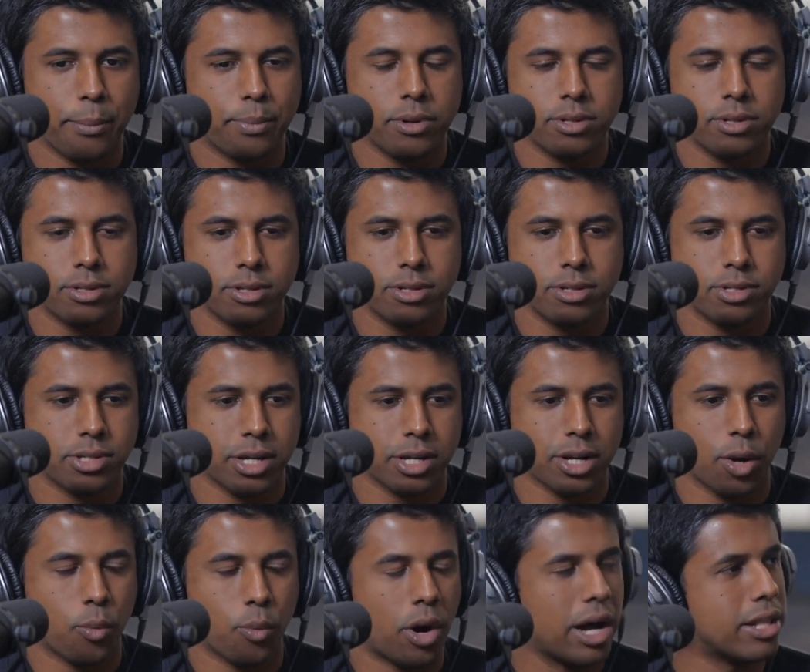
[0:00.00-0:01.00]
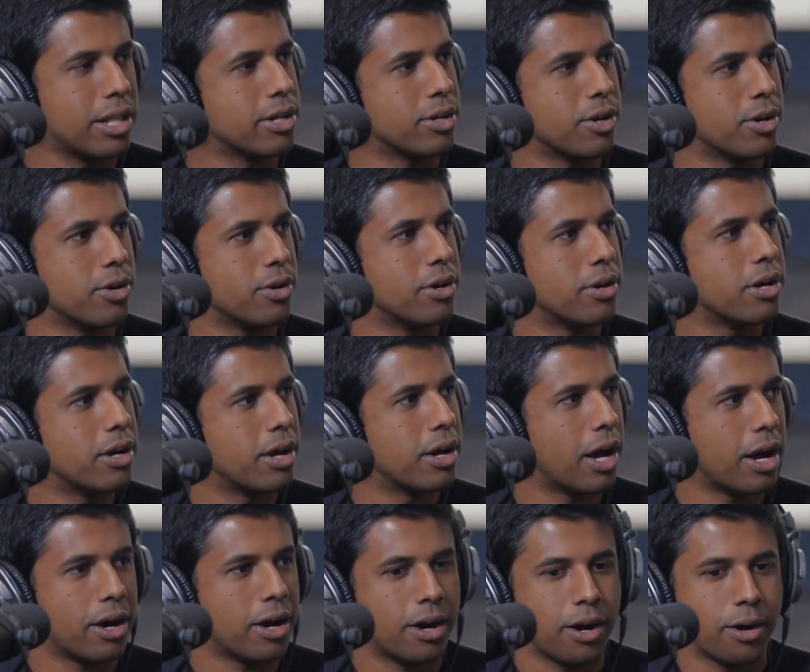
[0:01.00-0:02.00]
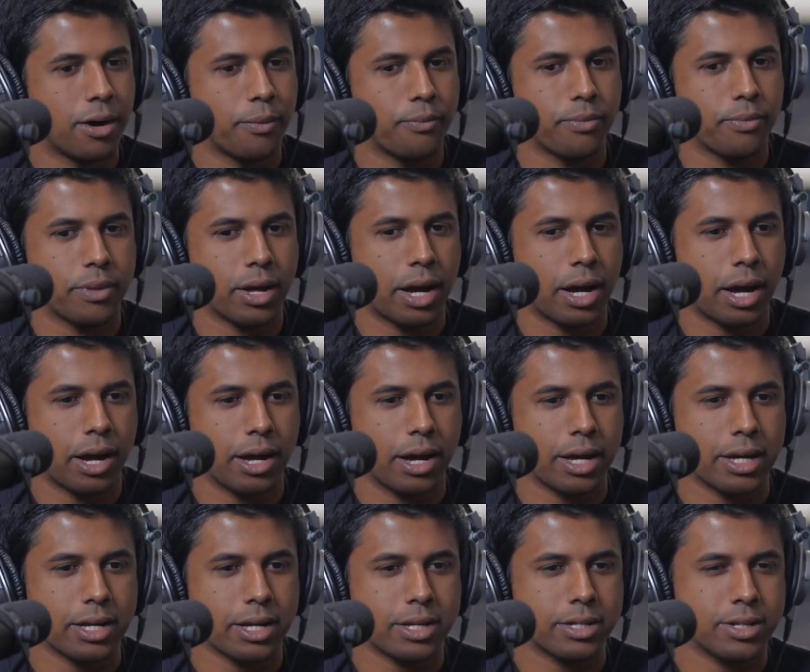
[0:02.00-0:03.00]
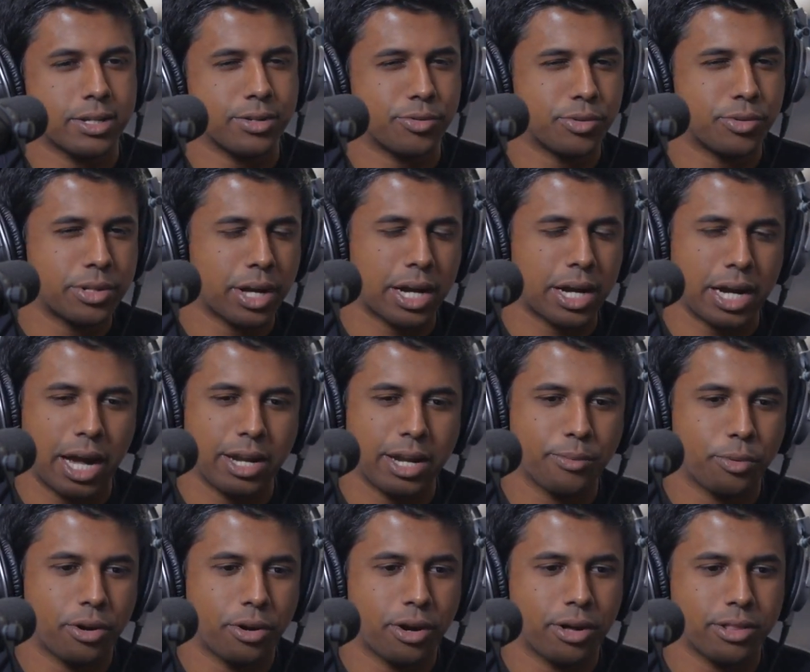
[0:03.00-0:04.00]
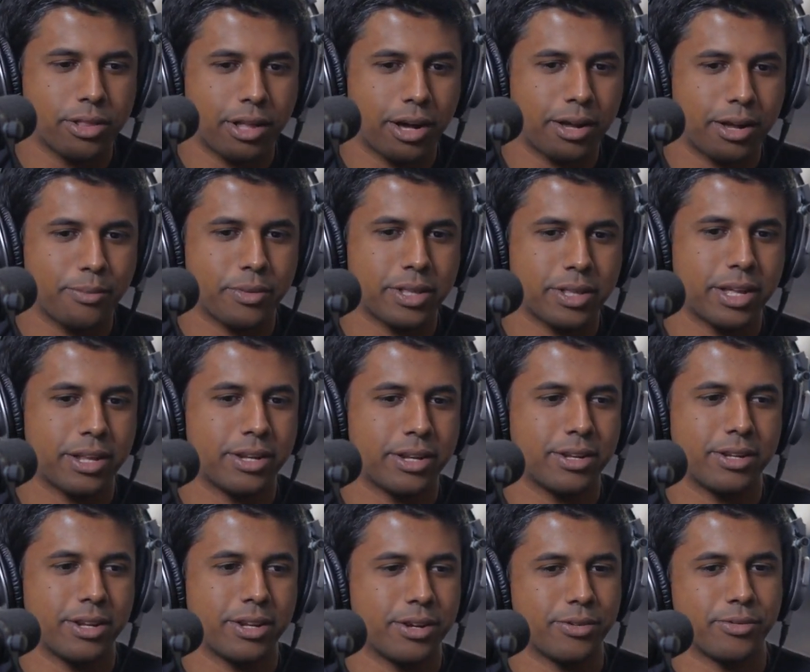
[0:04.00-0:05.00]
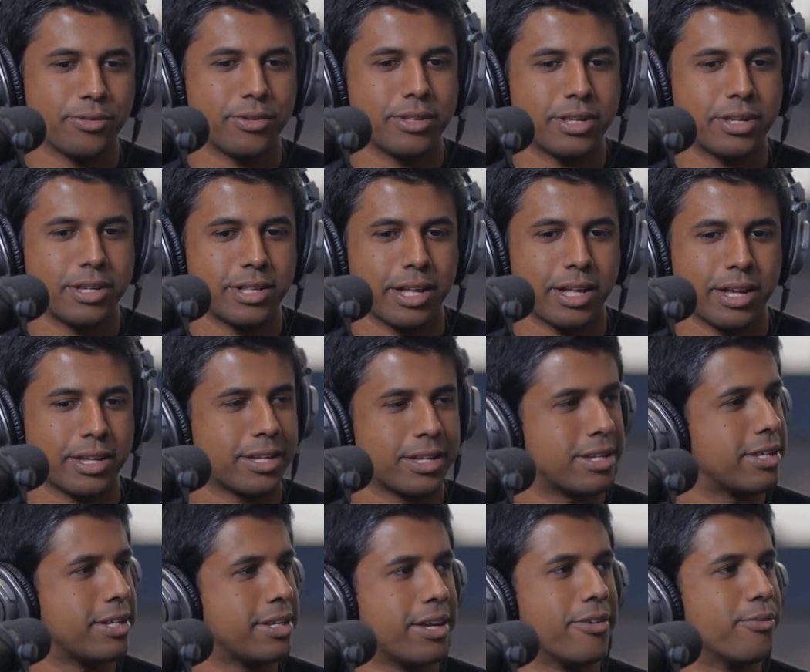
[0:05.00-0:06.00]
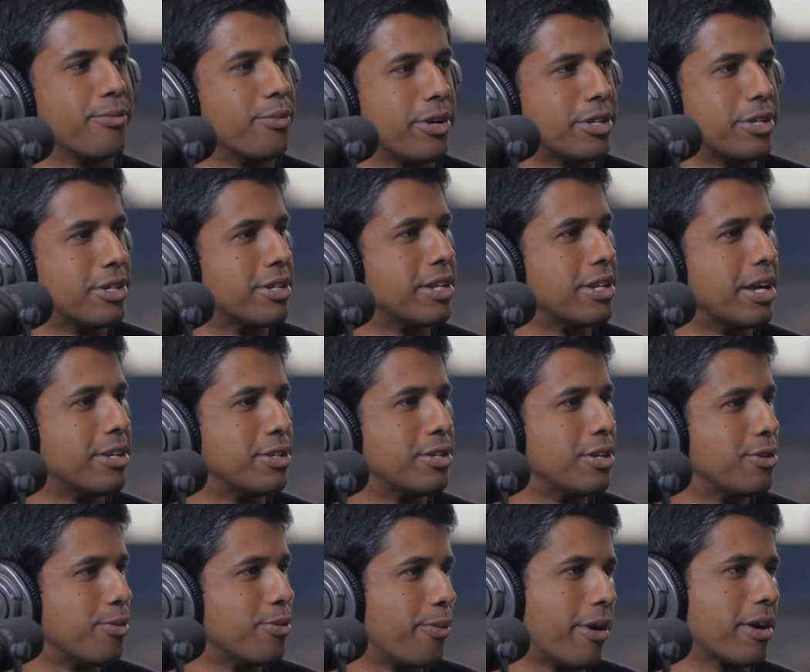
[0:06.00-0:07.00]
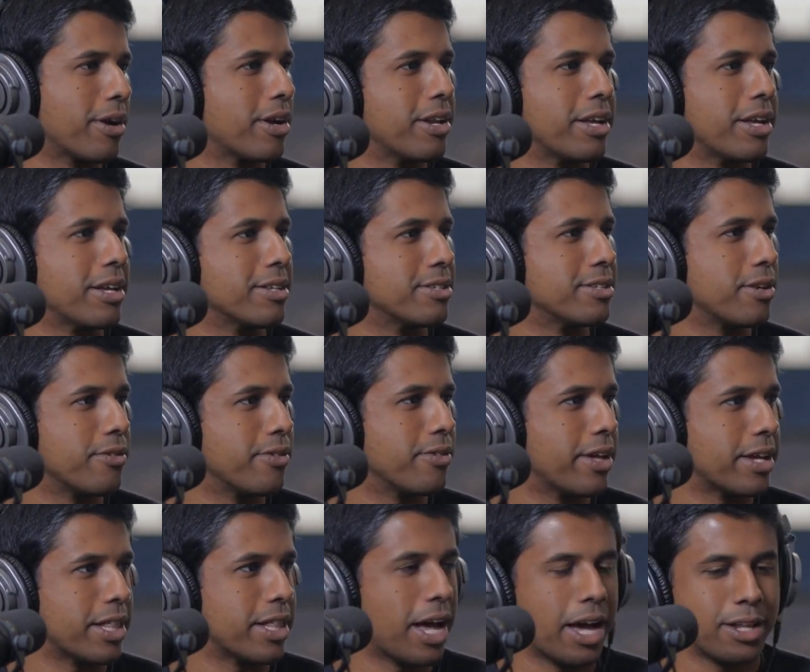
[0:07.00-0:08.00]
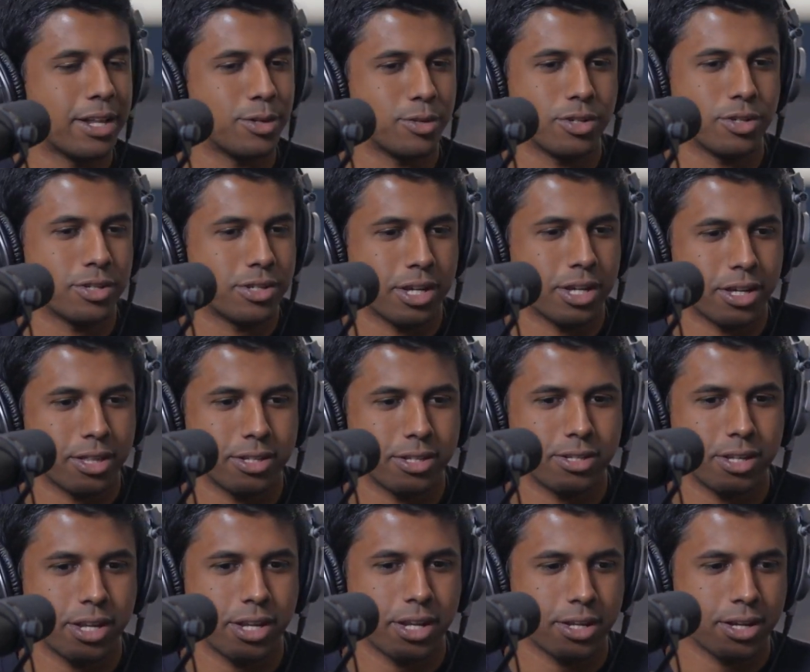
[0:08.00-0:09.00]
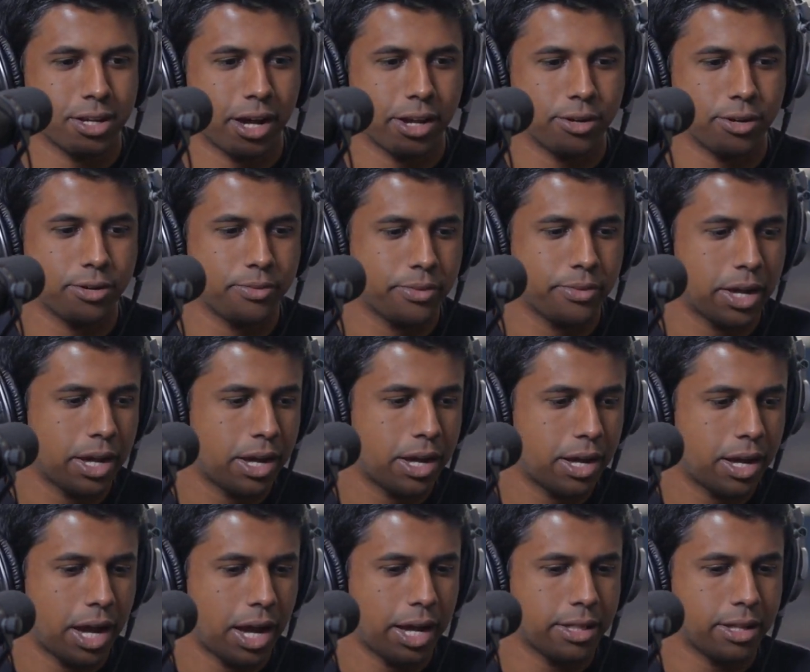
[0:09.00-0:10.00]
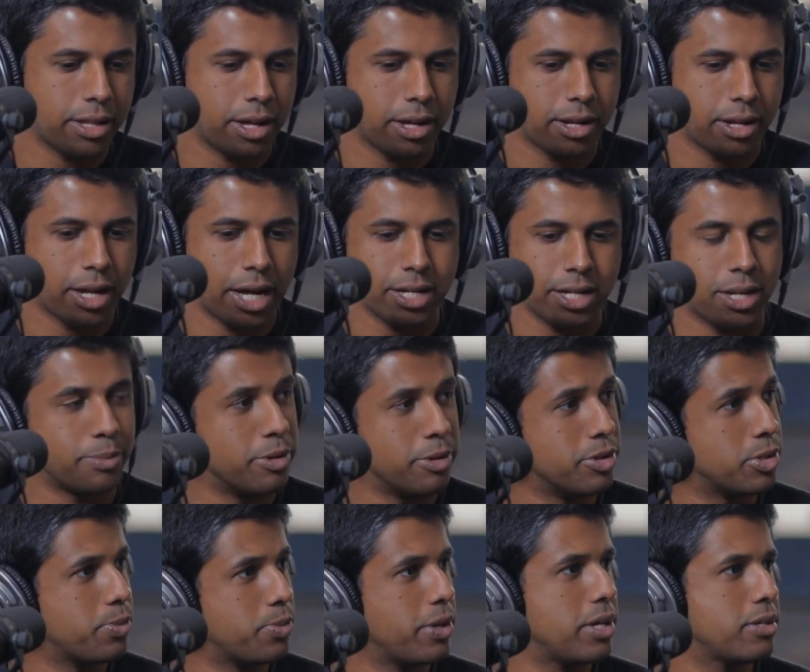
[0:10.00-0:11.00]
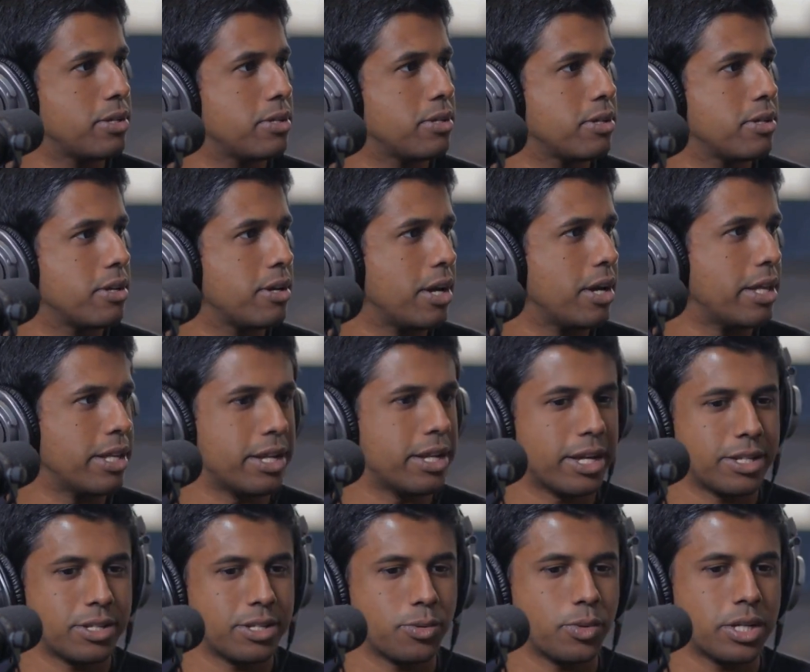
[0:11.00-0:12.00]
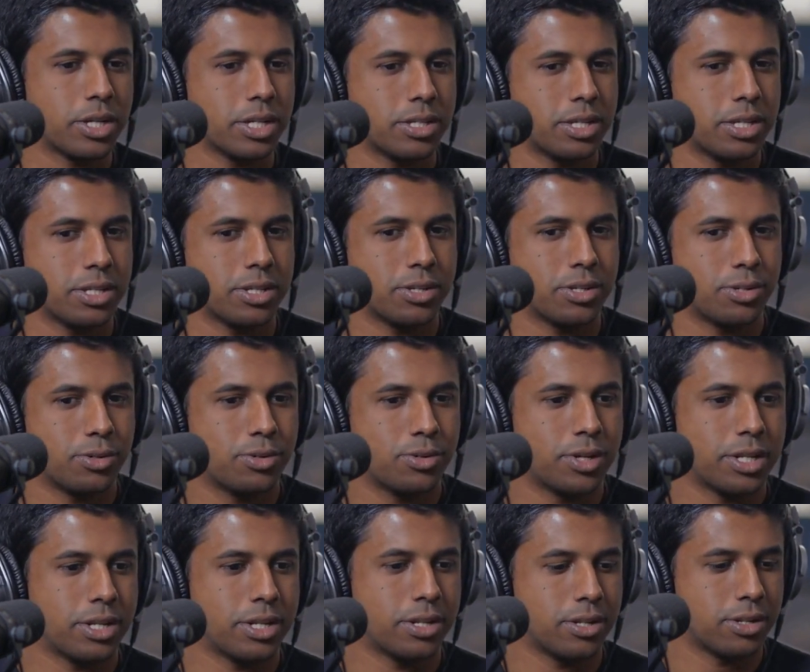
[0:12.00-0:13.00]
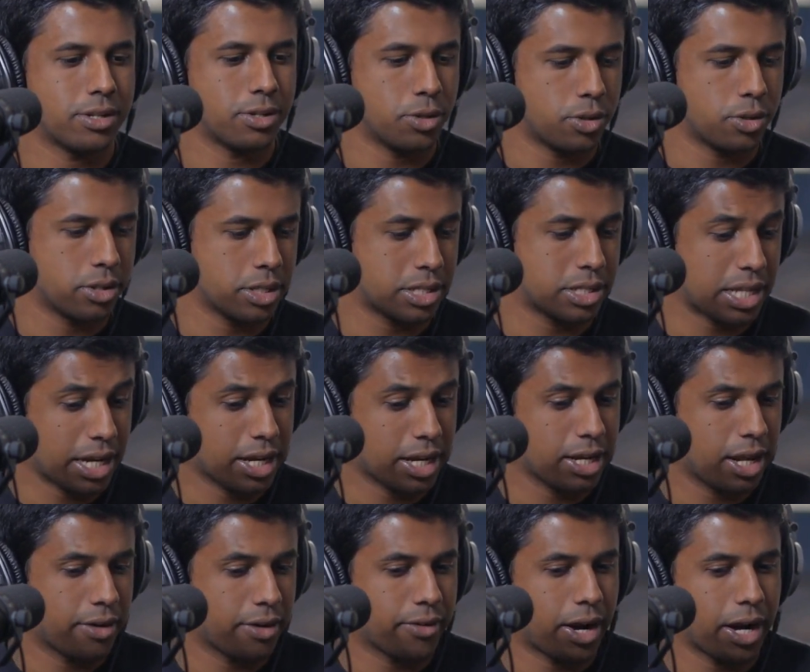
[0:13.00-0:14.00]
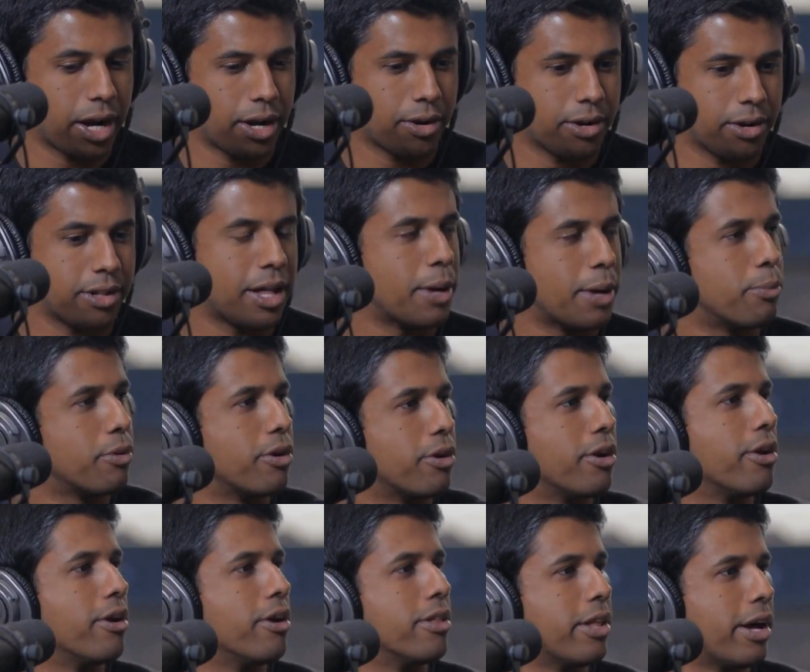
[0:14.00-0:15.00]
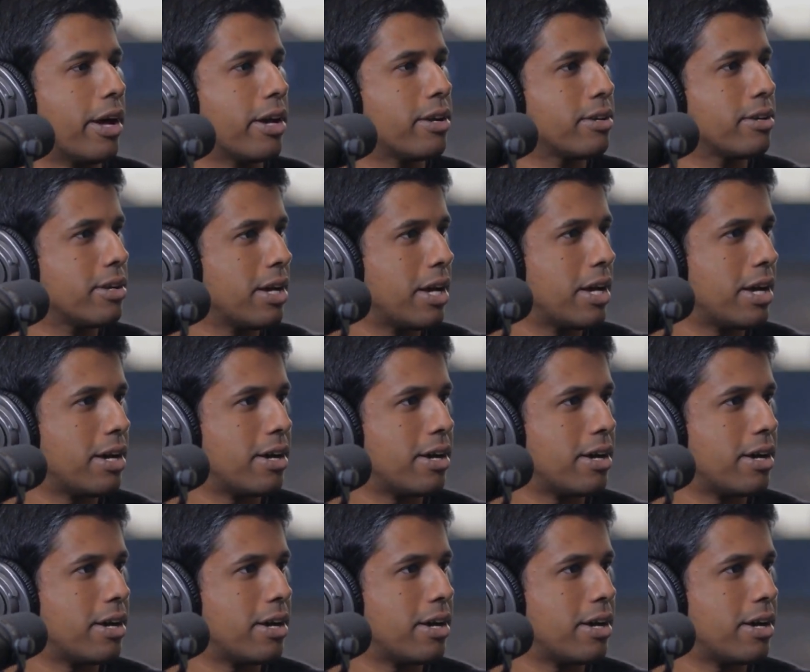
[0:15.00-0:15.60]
I built this like a while ago. I put it online, but then didn't really give much attention to marketing and stuff like that. It was just like sitting idle. And then I did Bill Space, then Nights a Week in season 2, and then the second day of IRL, I put it online